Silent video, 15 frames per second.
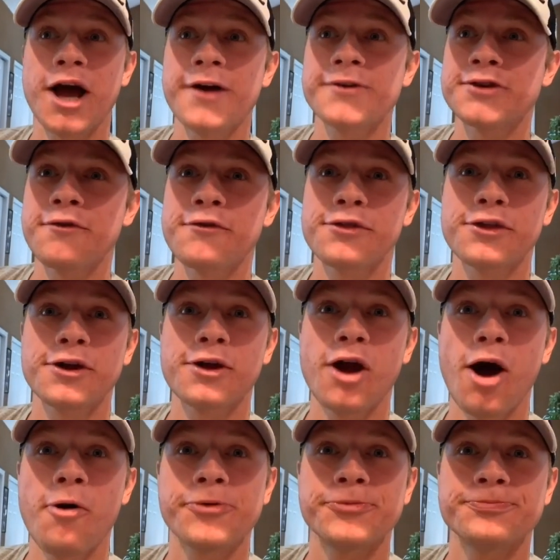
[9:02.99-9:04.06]
How's everything
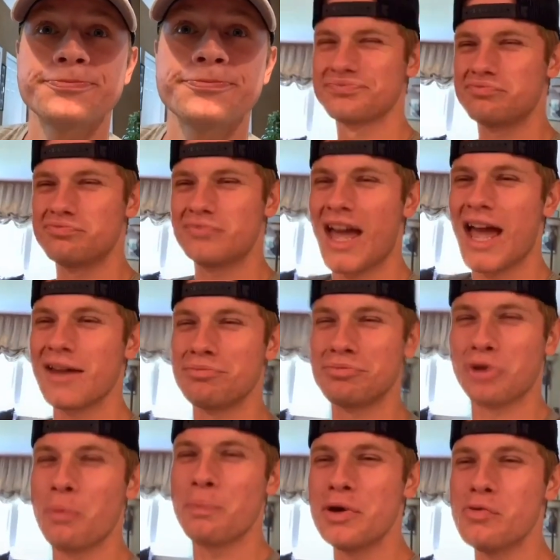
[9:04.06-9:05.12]
going? Dad,
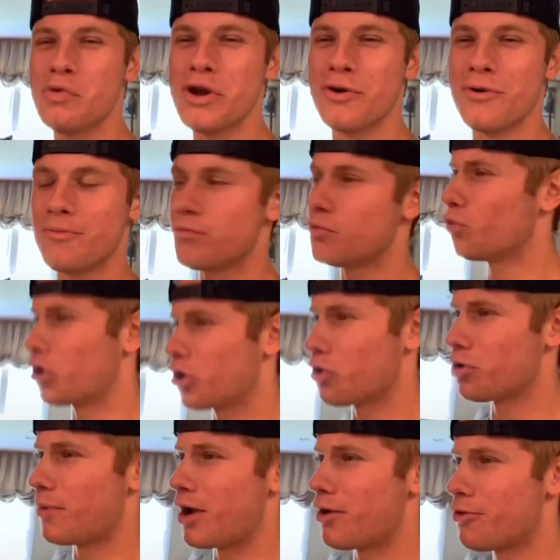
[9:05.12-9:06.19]
don't be weird. You wanna go
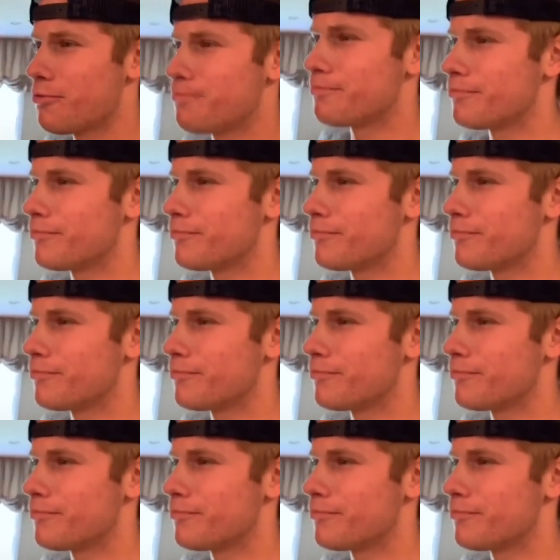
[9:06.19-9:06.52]
into my room?